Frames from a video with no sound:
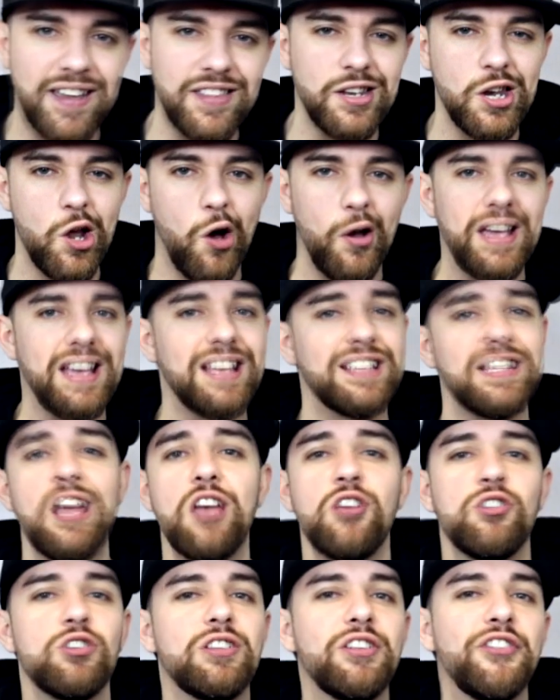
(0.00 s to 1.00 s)
in the nineties,
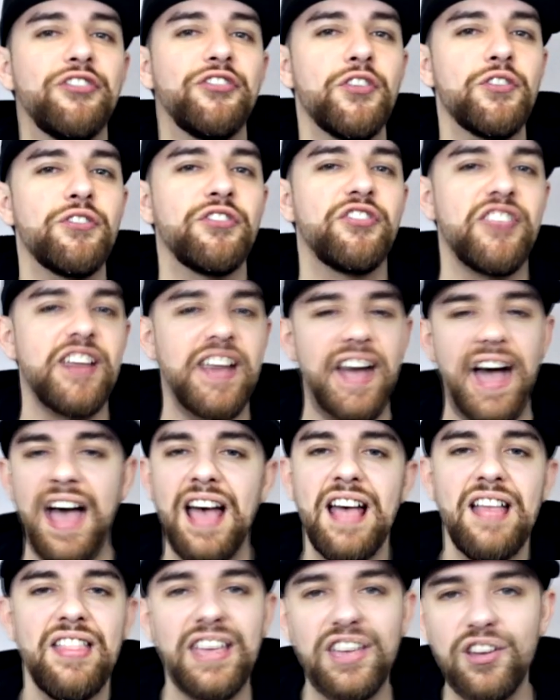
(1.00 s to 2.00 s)
just a fun figure.
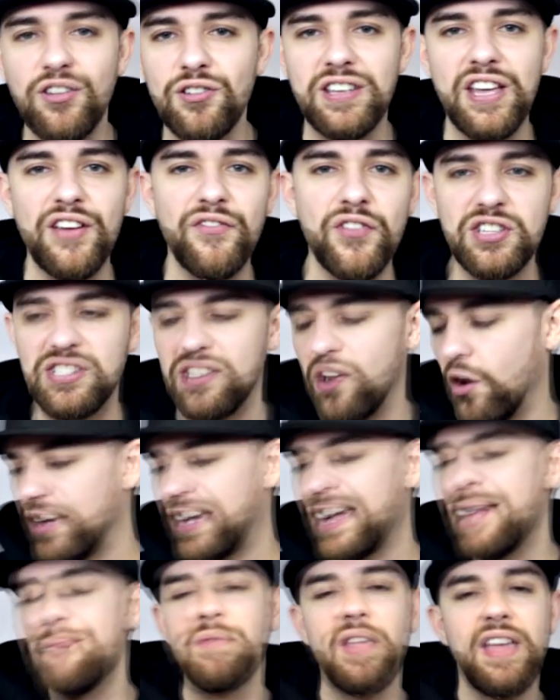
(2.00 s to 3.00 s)
They could give us
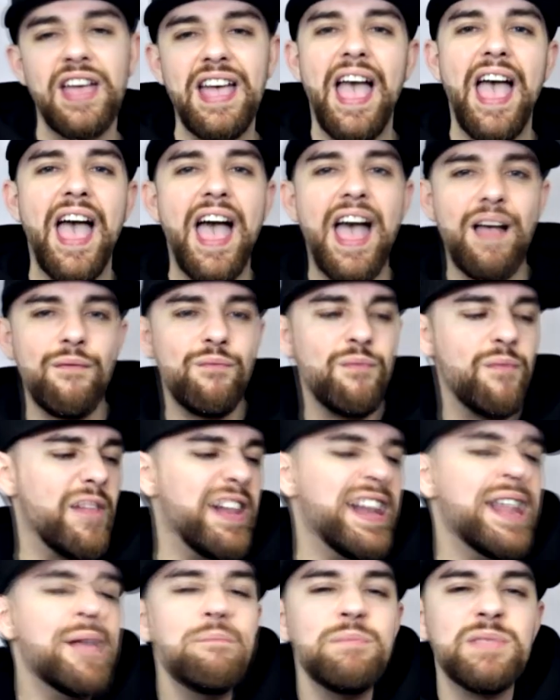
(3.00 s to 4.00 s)
like uh,
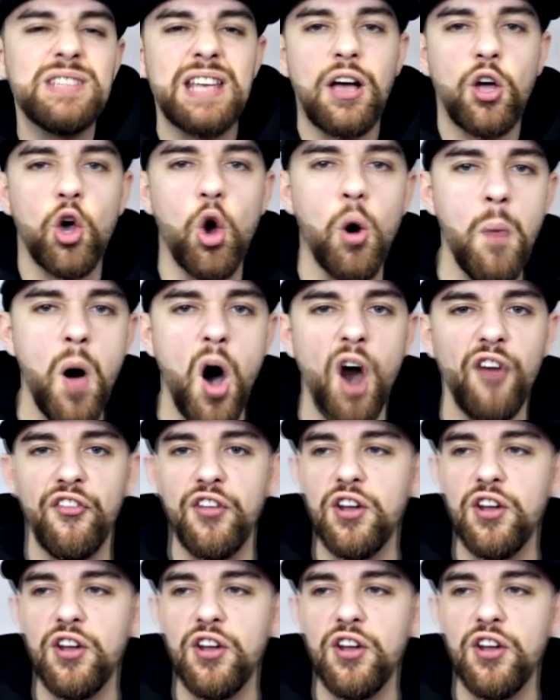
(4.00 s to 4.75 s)
limbs that come off